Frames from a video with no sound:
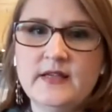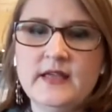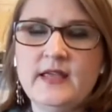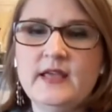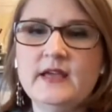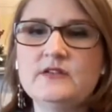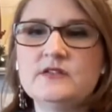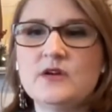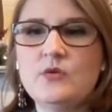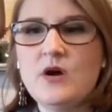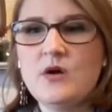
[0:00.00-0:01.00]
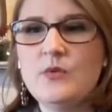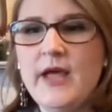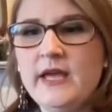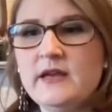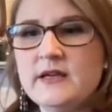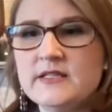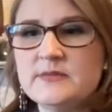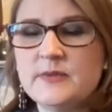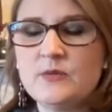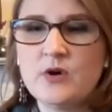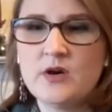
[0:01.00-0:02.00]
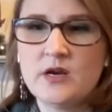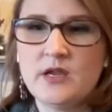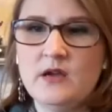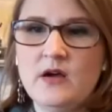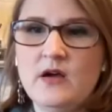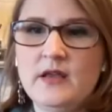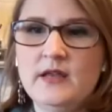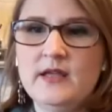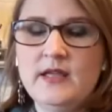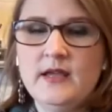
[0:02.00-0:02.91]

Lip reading: And so what Hannah has been working on,